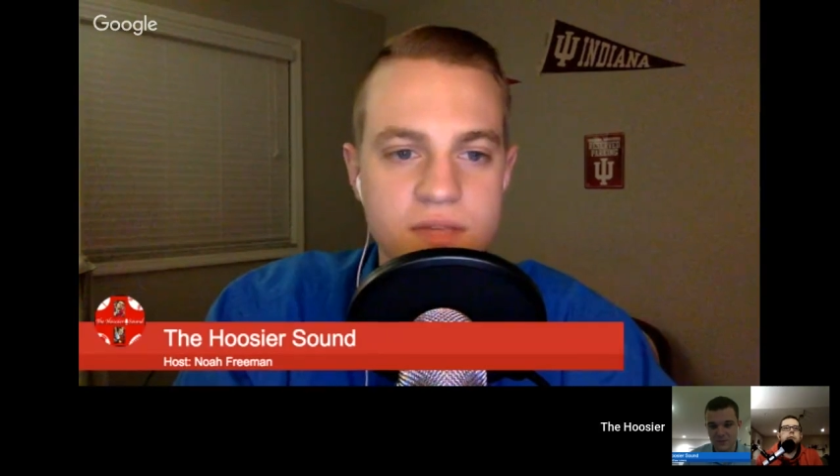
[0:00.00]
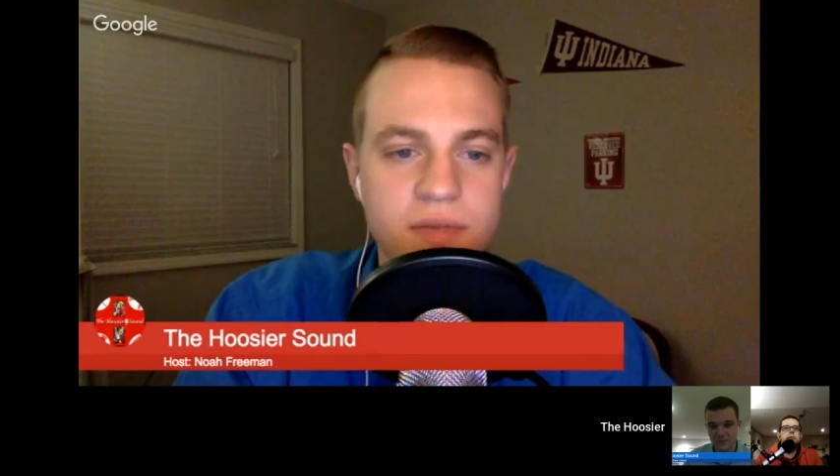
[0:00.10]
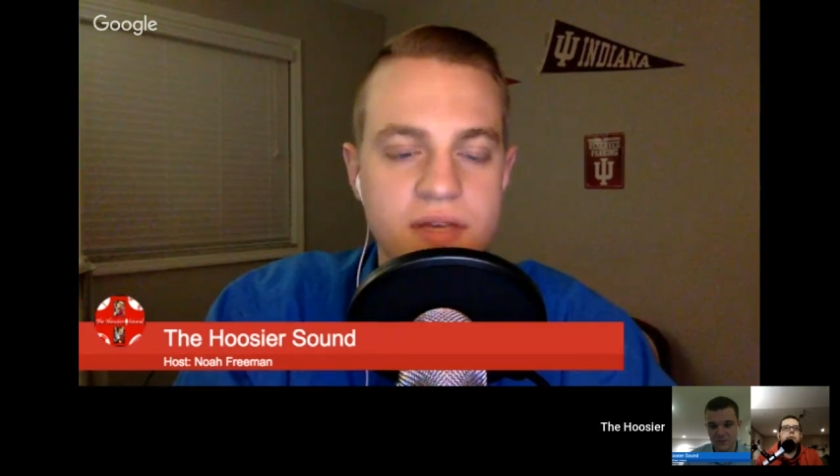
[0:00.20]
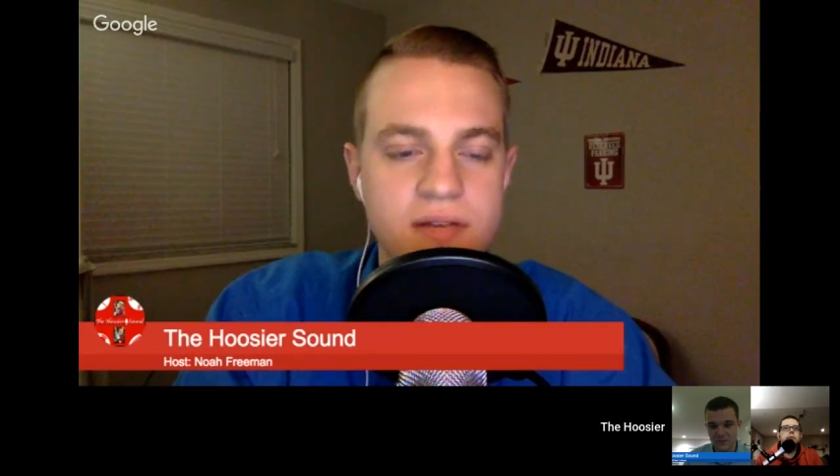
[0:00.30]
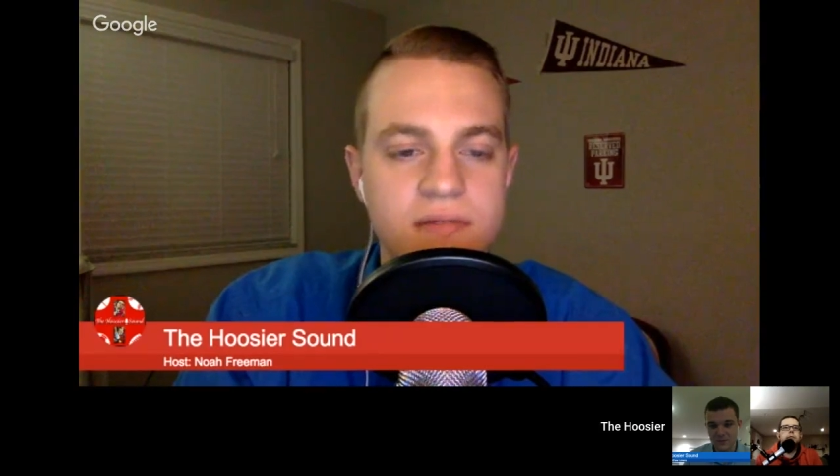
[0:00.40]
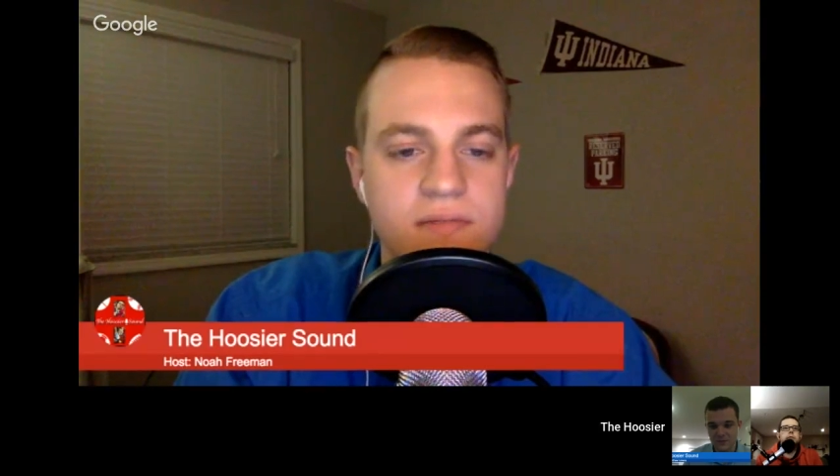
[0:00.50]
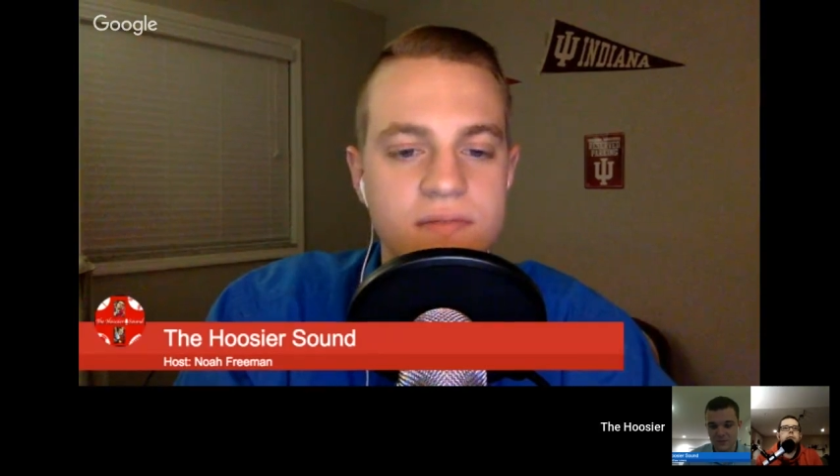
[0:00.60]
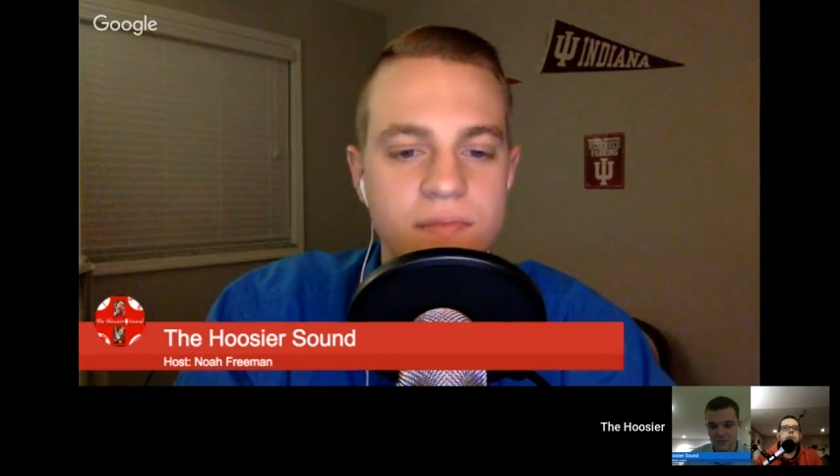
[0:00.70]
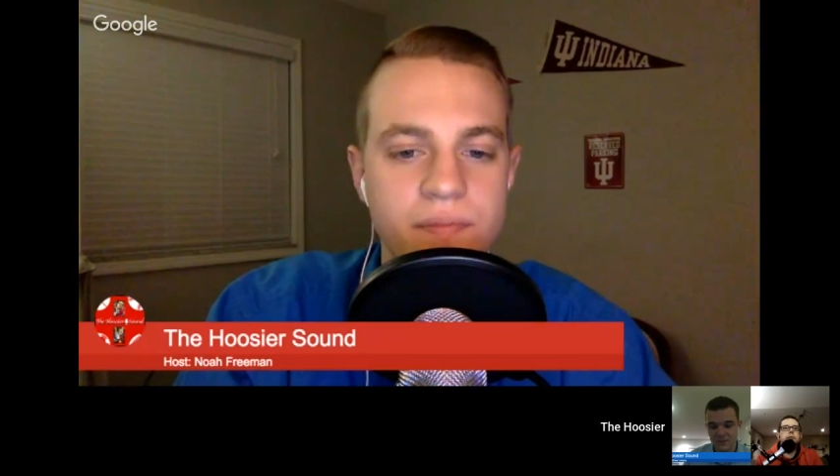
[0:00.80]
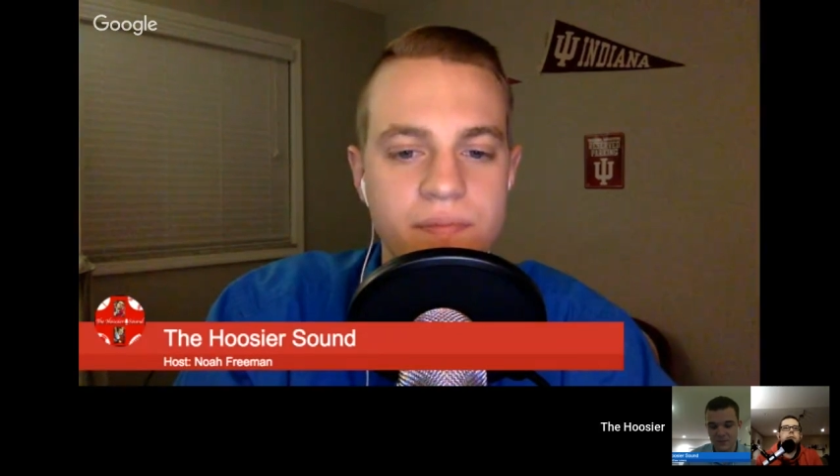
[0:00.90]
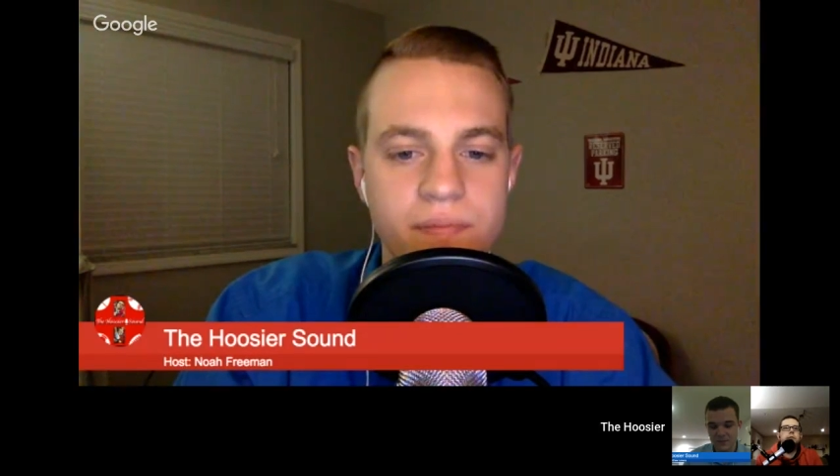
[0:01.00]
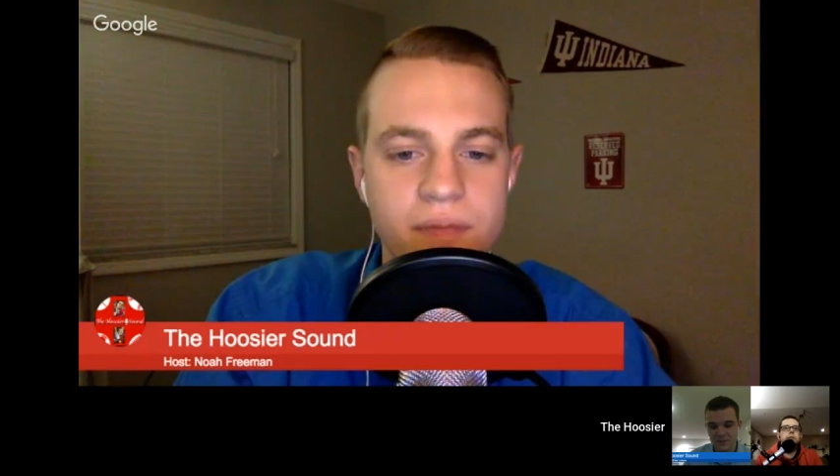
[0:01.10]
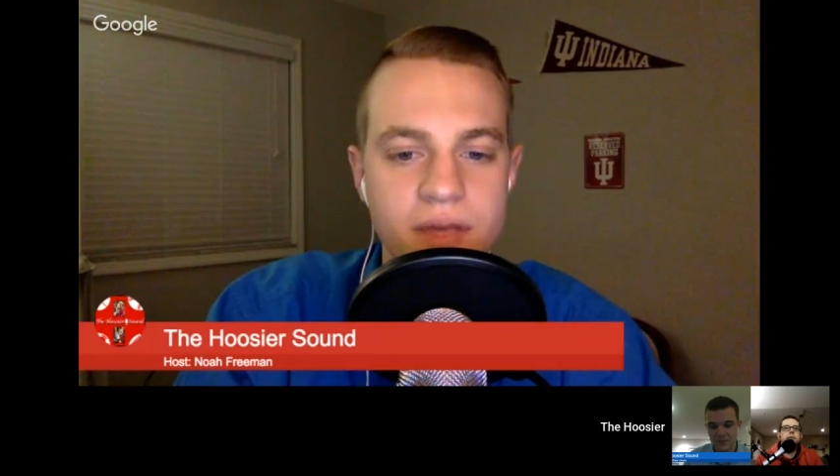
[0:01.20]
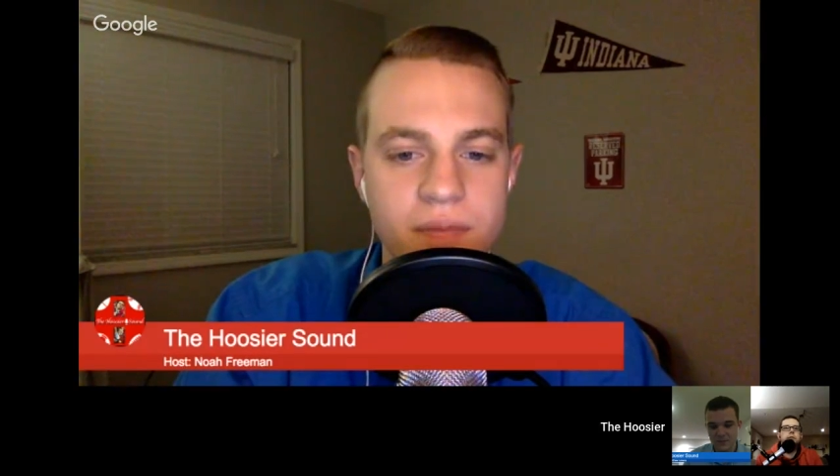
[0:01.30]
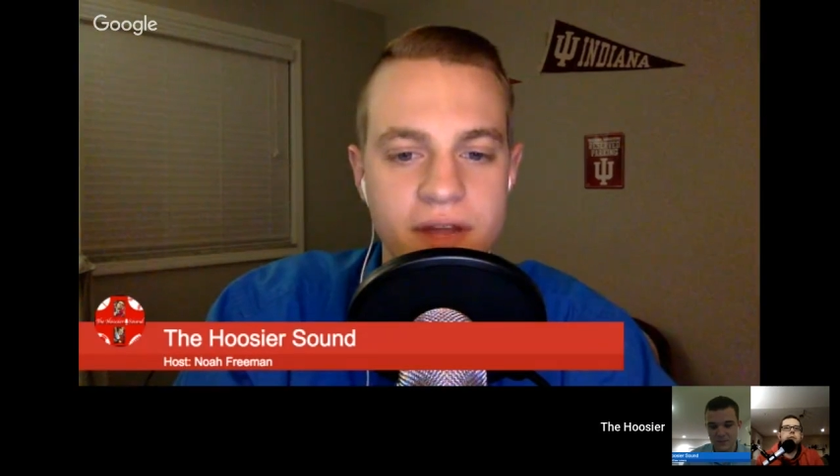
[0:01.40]

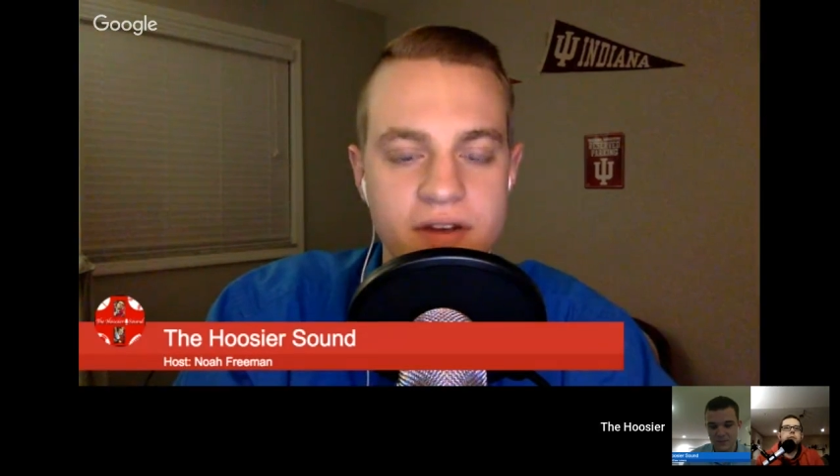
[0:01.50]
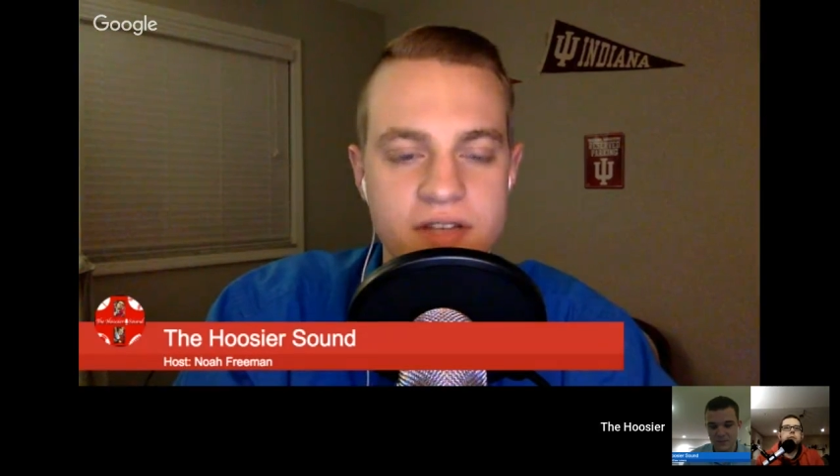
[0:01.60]
big players.